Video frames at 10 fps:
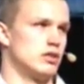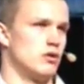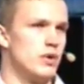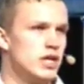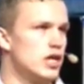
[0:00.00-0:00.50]

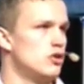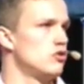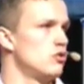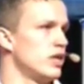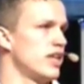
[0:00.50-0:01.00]
We need to
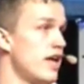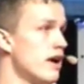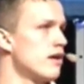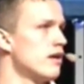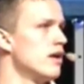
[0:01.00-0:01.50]
do it
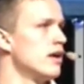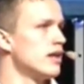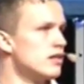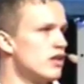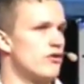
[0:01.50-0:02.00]
here
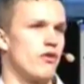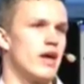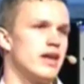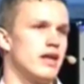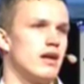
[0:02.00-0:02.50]
in
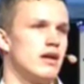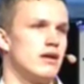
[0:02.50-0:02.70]
Lithuania.